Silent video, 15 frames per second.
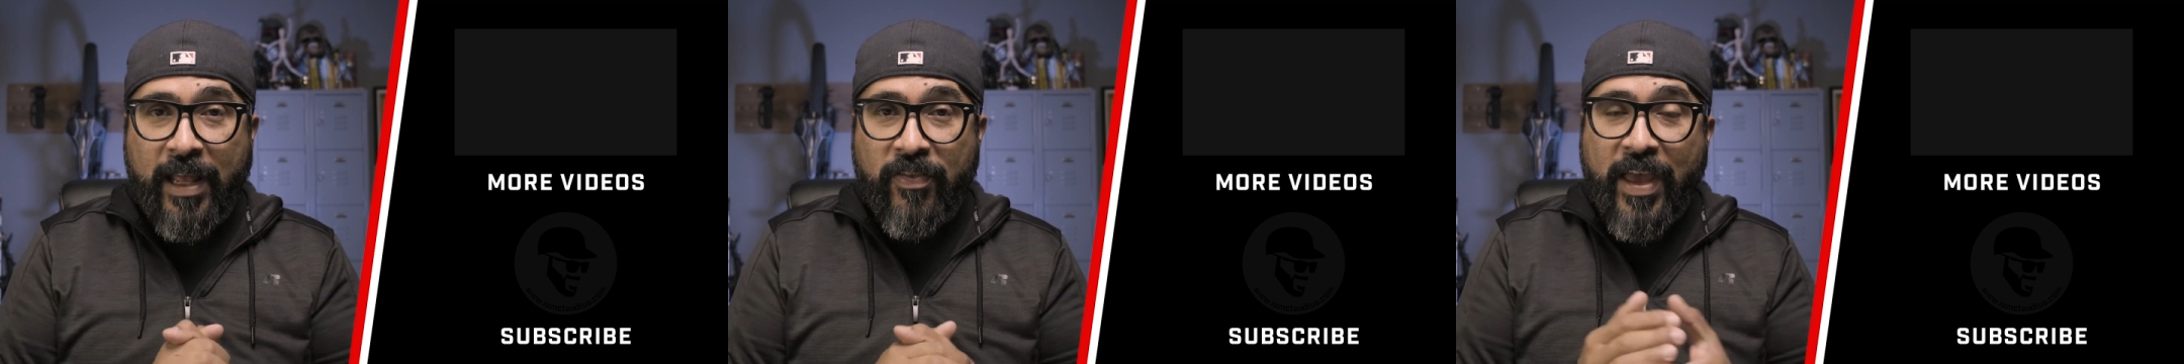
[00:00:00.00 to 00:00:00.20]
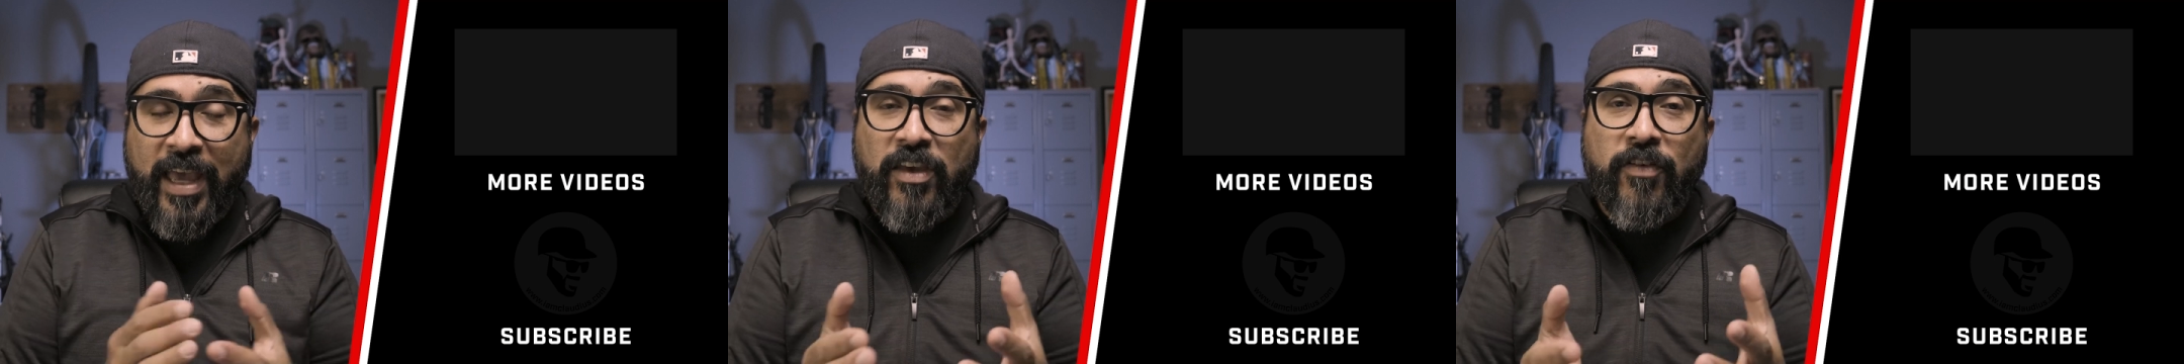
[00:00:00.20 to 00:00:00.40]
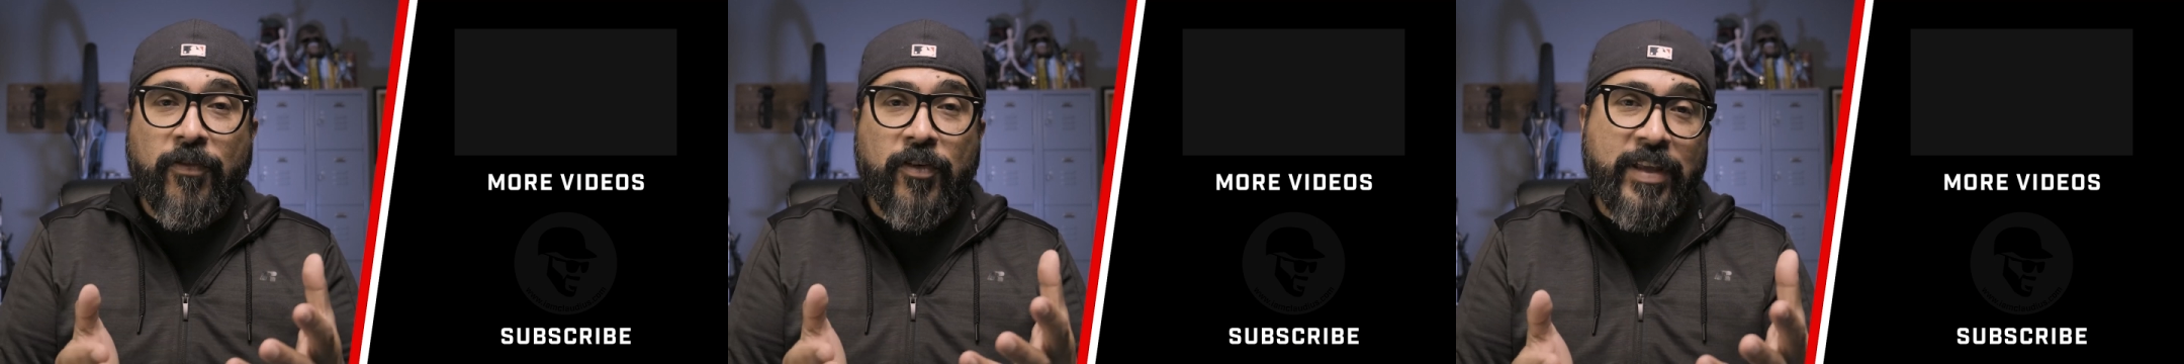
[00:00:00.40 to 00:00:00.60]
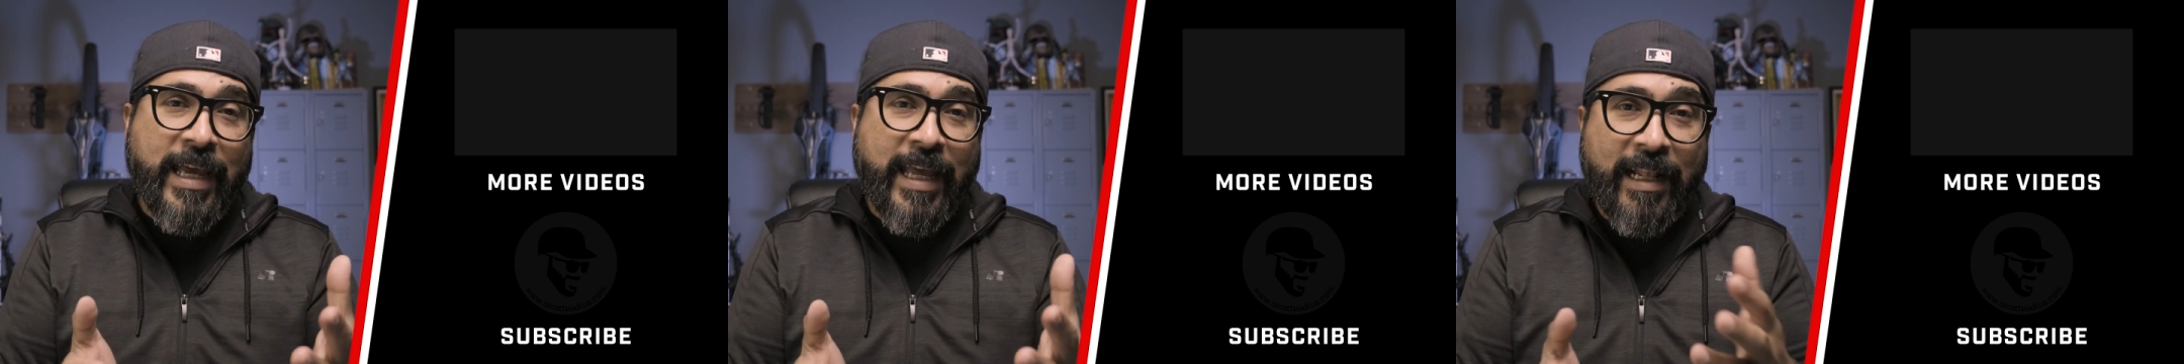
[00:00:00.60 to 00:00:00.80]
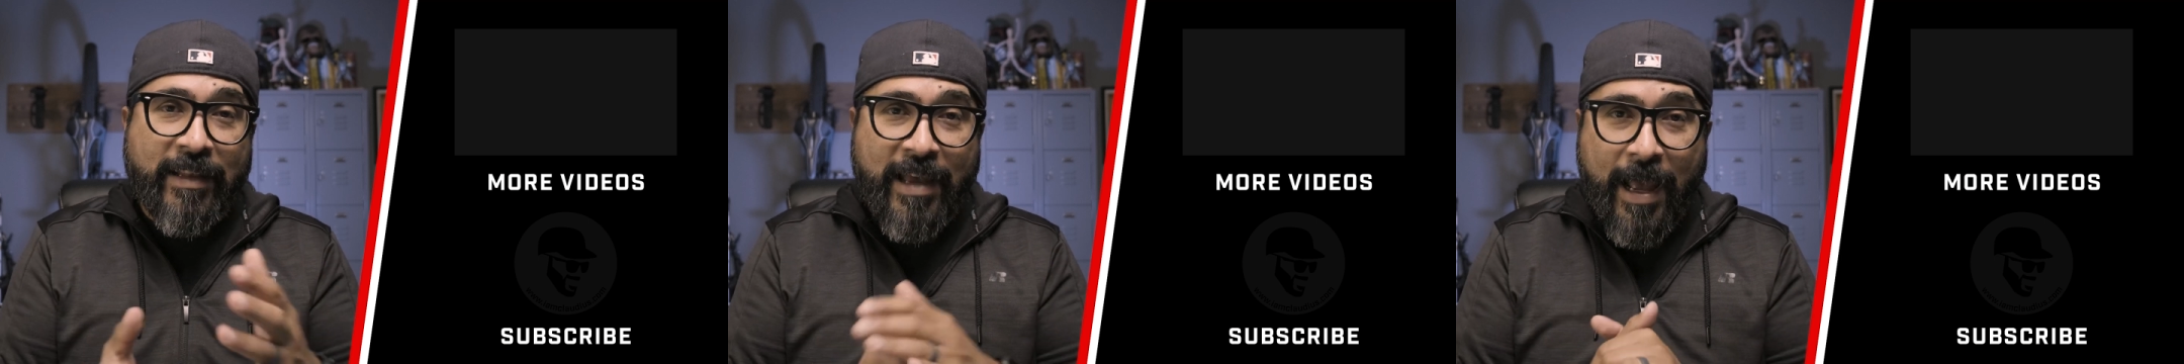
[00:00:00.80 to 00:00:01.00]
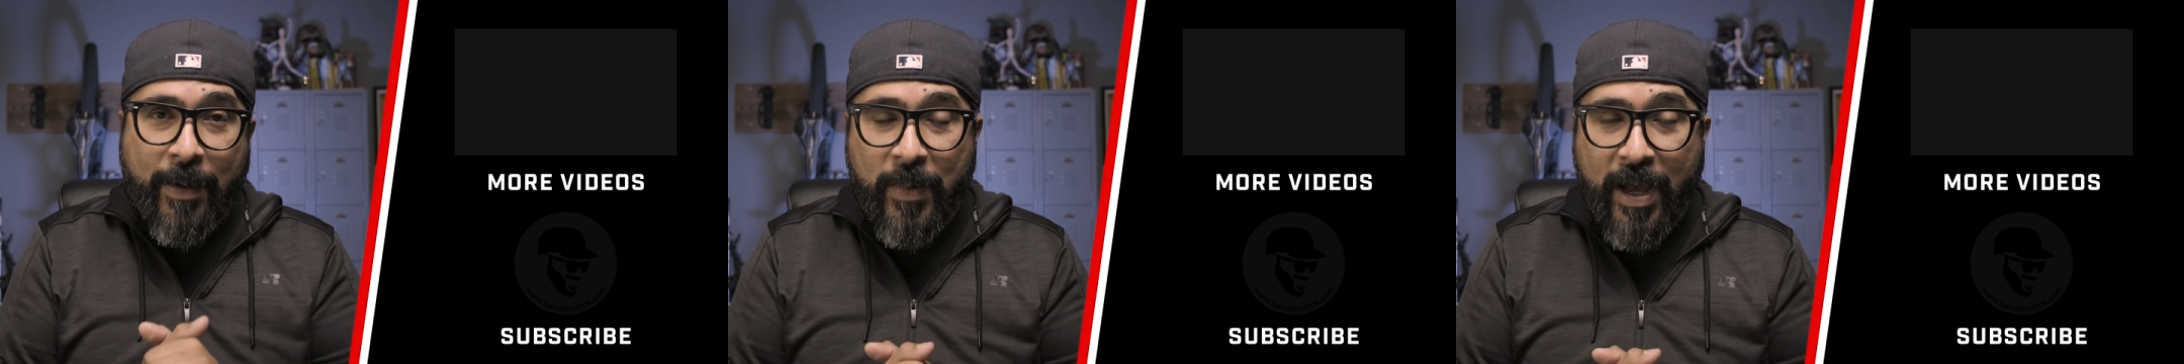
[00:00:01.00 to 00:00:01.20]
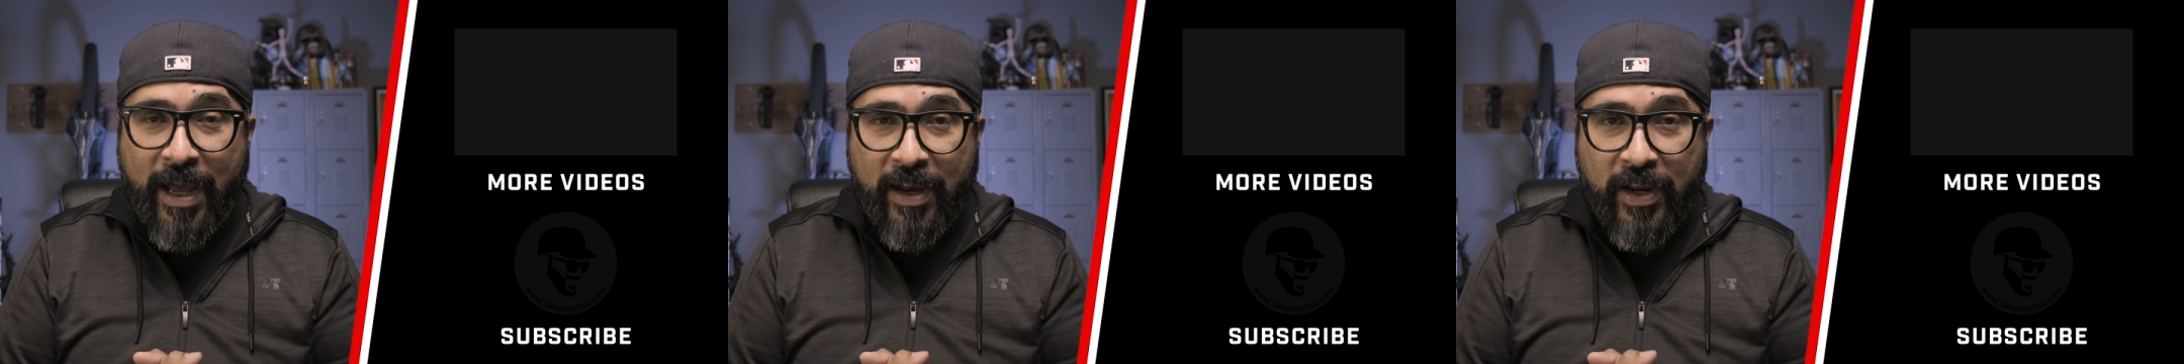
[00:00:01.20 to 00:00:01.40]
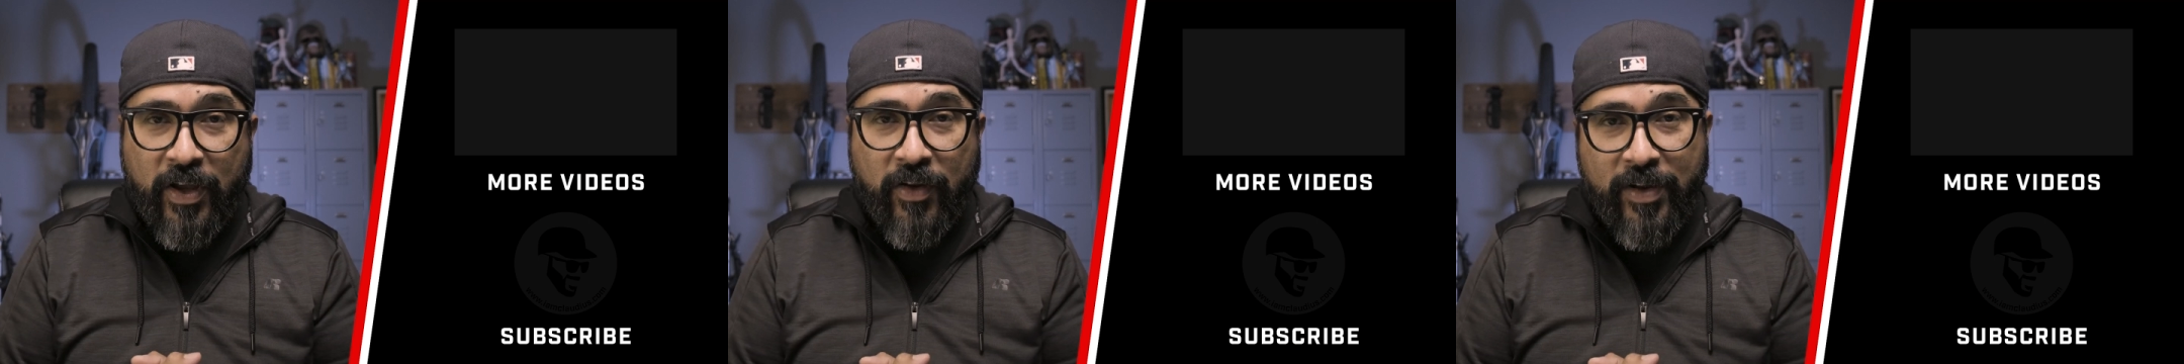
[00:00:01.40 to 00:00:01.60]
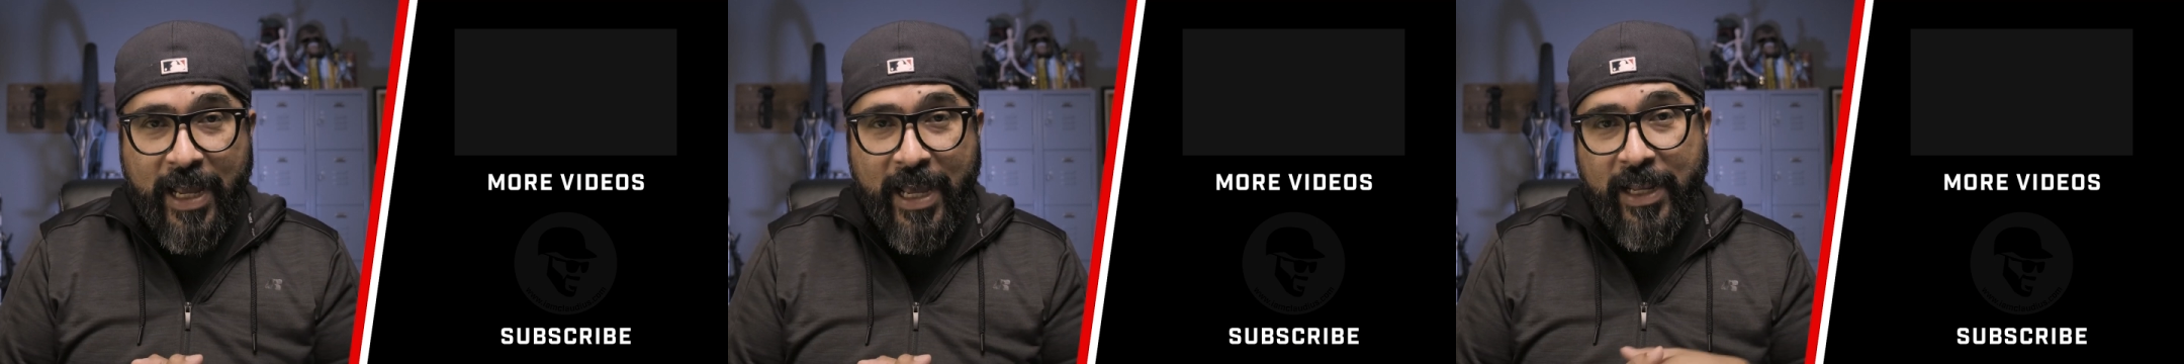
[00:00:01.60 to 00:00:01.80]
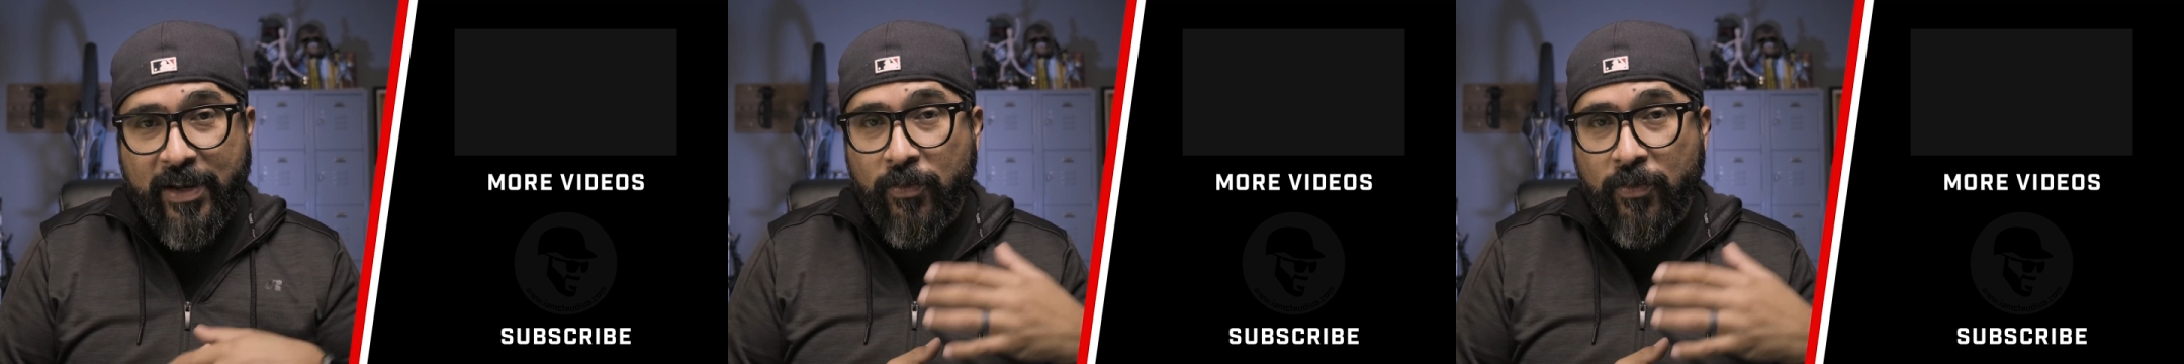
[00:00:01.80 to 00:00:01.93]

And thank you for taking time out of your day